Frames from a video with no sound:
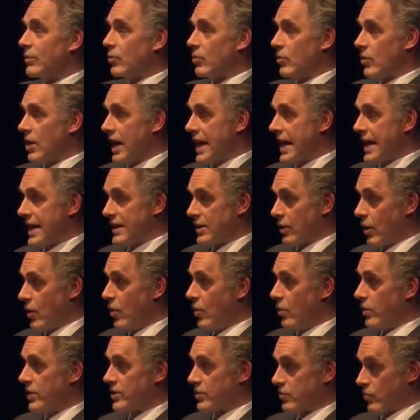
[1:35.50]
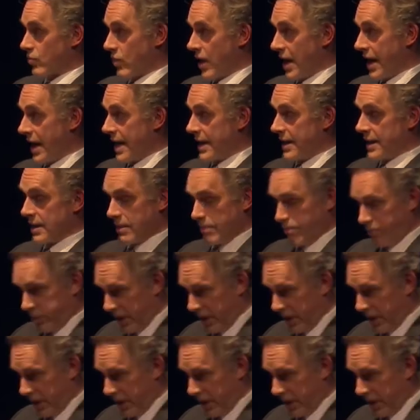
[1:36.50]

Right. Oh is right.